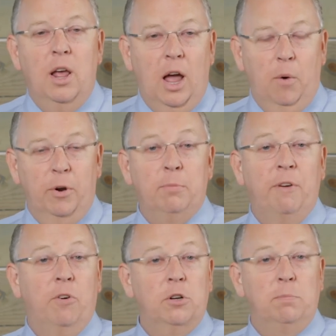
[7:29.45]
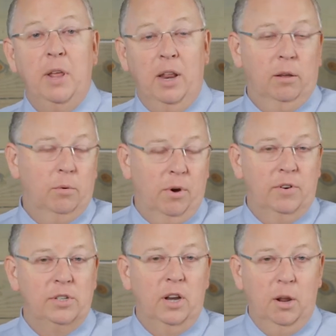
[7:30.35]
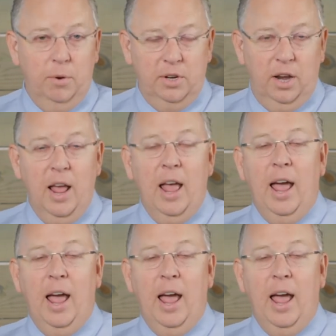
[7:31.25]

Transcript: I went to my first meeting, whatever city it was in.